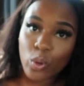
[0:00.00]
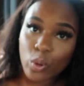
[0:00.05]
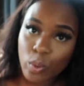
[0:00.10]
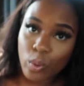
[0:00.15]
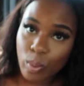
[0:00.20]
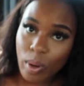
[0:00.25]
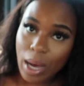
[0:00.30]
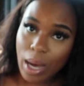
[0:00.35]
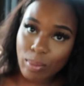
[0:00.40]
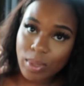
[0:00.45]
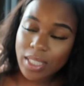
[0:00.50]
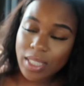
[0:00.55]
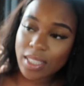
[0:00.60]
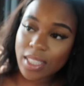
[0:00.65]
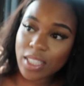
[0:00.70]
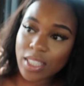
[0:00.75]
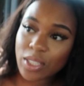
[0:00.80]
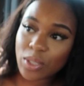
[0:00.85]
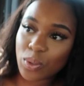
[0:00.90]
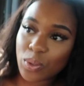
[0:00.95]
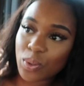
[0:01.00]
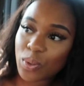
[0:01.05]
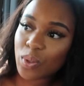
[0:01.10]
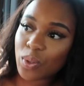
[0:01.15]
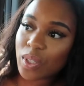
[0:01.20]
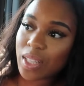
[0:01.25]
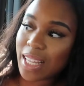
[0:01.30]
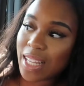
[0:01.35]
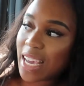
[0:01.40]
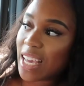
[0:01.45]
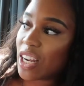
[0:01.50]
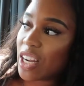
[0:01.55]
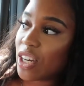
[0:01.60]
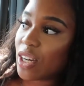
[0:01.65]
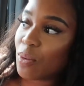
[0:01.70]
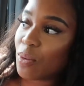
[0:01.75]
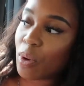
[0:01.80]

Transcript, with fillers: You might know Chip the Ripper. Later